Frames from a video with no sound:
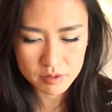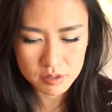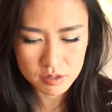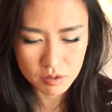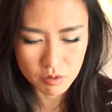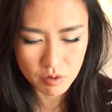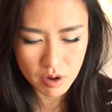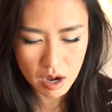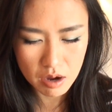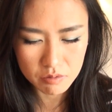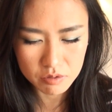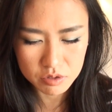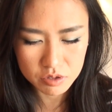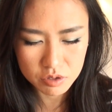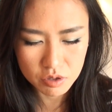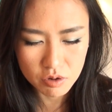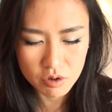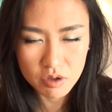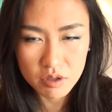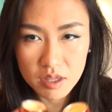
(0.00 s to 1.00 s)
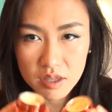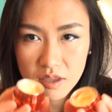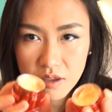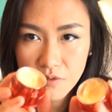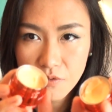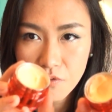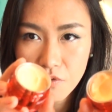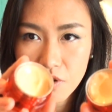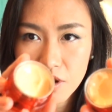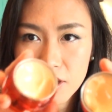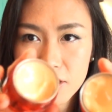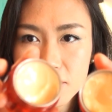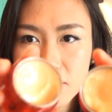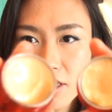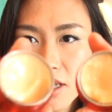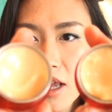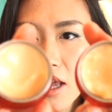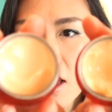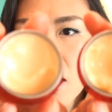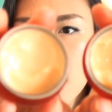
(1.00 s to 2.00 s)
So I will show you the difference.